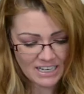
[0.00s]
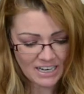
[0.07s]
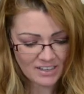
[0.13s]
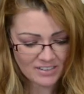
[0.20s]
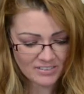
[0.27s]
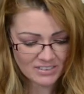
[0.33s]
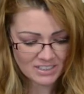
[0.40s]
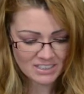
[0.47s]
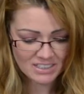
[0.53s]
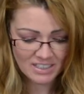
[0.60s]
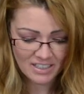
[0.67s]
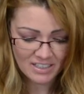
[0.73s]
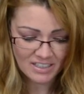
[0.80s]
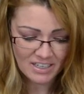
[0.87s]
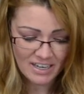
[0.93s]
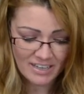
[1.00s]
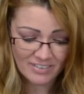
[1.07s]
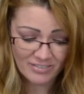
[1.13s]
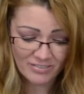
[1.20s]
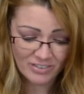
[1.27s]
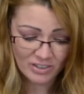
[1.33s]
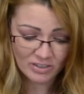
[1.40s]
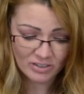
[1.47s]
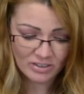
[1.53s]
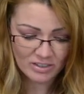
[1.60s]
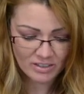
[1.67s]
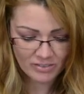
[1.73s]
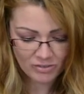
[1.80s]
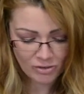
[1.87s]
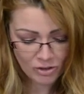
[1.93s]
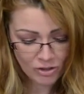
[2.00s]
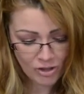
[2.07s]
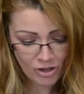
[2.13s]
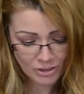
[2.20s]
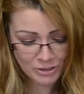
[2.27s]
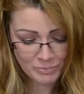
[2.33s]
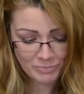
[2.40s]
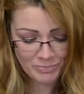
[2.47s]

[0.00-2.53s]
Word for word: out of the skin and filth of clogged